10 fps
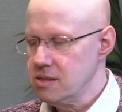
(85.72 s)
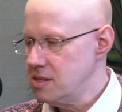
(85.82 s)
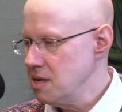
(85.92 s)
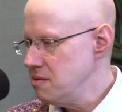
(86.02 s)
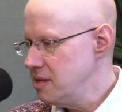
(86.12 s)

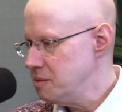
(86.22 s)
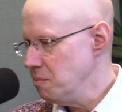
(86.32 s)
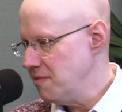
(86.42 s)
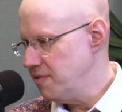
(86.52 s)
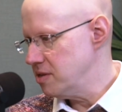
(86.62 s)
so this is
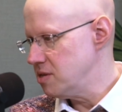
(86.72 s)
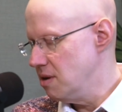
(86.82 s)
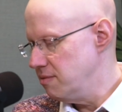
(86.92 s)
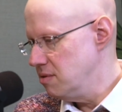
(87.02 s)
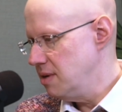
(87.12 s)
my first
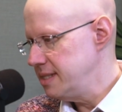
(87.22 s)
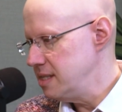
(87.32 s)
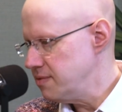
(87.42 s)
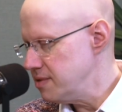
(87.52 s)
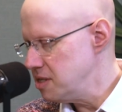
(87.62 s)
novel, and
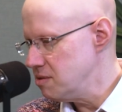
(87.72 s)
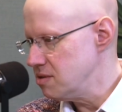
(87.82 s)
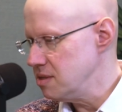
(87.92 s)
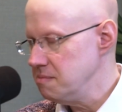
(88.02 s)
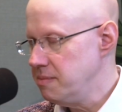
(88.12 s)
it's for
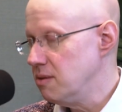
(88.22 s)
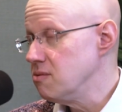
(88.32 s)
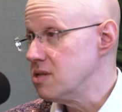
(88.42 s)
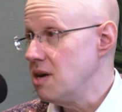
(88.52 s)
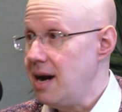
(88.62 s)
children, but
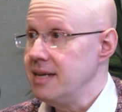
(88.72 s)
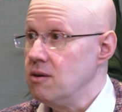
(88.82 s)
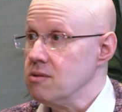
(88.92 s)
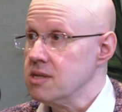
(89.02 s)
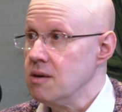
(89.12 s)
also
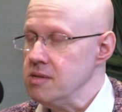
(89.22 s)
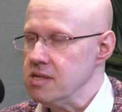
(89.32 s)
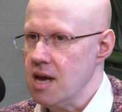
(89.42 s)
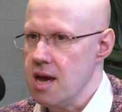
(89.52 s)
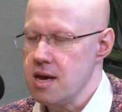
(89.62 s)
adults, I would
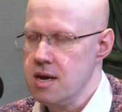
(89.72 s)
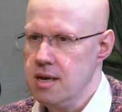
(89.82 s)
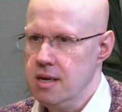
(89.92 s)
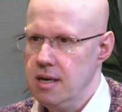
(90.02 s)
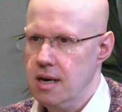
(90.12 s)
say.
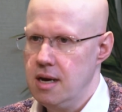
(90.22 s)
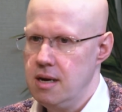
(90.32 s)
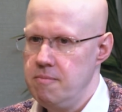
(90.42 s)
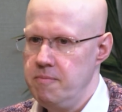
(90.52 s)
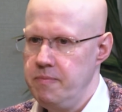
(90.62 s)

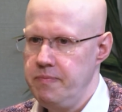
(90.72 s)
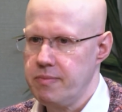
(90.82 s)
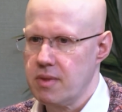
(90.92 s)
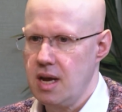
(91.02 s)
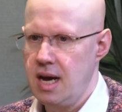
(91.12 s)

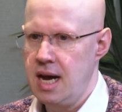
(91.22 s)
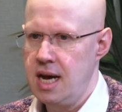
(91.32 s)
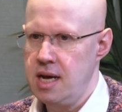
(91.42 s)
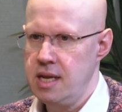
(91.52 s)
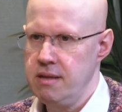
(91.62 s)

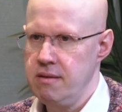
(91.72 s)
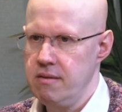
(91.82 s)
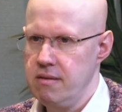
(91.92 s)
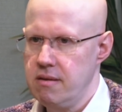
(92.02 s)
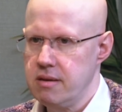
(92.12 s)

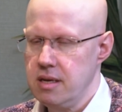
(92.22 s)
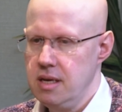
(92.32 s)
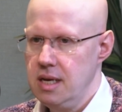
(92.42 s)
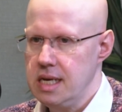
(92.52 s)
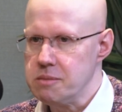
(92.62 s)
And
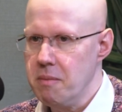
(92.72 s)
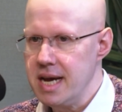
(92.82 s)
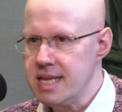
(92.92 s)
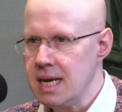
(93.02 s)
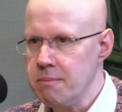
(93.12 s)
it's my
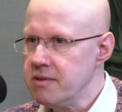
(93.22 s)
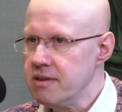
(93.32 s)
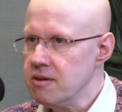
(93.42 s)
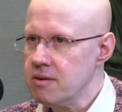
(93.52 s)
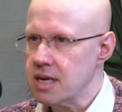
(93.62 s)
attempt to
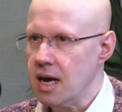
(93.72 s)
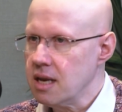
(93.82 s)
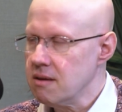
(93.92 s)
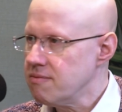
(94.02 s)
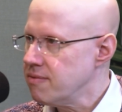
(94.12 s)
do a
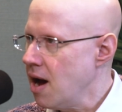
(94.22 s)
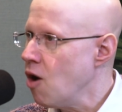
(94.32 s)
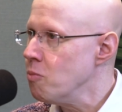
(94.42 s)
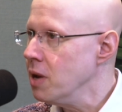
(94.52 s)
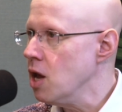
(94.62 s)
kind of
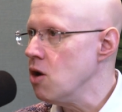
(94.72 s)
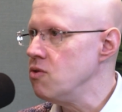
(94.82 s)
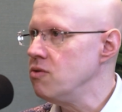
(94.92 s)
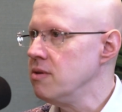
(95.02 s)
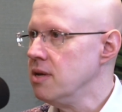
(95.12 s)
Home
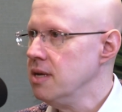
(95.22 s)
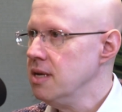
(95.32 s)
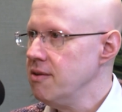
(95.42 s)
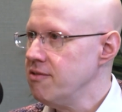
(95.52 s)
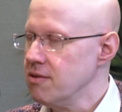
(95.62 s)
Alone
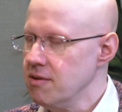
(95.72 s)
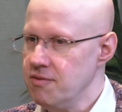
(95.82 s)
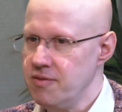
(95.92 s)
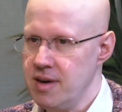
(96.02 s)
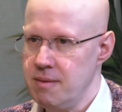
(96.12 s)
sort of